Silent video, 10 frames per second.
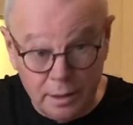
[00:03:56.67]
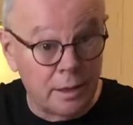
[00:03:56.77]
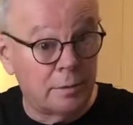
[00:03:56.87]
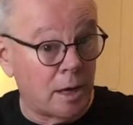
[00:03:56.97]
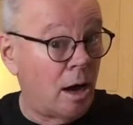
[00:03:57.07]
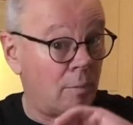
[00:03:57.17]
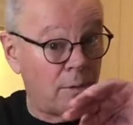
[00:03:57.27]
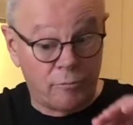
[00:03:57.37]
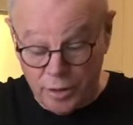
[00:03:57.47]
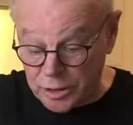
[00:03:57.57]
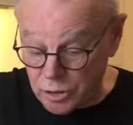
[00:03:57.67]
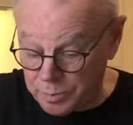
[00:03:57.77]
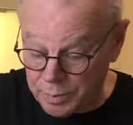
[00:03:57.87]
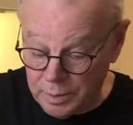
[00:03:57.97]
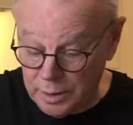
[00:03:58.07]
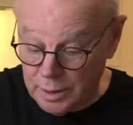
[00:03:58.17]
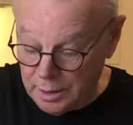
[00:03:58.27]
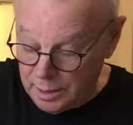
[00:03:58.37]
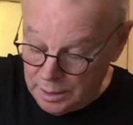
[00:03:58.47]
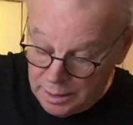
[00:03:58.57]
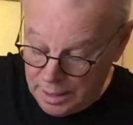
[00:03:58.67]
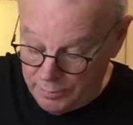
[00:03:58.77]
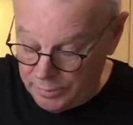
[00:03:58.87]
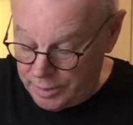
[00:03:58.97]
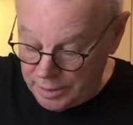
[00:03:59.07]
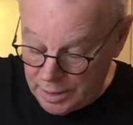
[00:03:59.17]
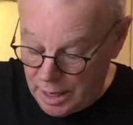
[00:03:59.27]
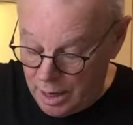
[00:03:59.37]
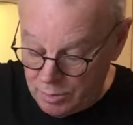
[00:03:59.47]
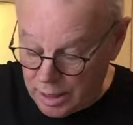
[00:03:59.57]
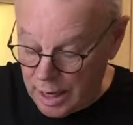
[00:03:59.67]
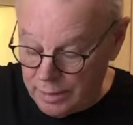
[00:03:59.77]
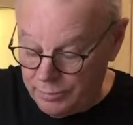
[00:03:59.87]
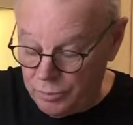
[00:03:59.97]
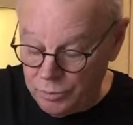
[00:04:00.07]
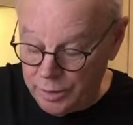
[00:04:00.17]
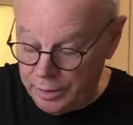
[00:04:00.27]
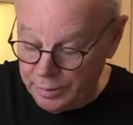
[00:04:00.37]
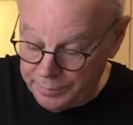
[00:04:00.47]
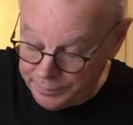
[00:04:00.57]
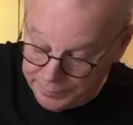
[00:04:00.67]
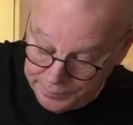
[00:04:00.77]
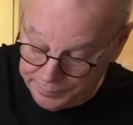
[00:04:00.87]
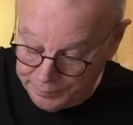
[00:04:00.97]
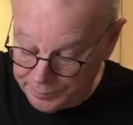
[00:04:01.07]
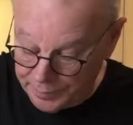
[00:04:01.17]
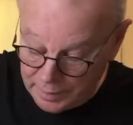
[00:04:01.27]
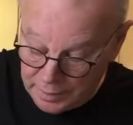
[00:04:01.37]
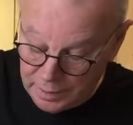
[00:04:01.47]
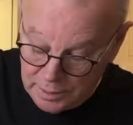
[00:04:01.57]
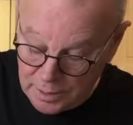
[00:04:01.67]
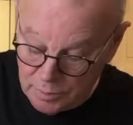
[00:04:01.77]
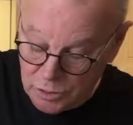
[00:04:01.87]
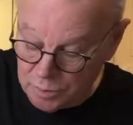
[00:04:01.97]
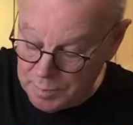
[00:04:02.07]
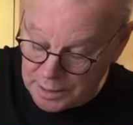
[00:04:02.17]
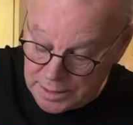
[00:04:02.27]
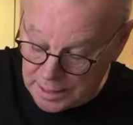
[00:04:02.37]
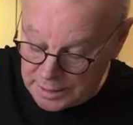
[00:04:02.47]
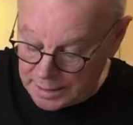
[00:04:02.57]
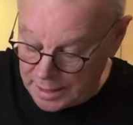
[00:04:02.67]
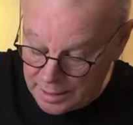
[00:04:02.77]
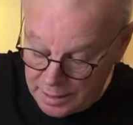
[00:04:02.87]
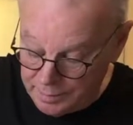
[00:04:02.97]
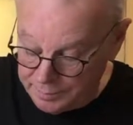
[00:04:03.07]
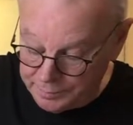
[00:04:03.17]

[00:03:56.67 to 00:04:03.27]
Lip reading: I hope I've rigged up everything okay for you. So we'll just mix that together,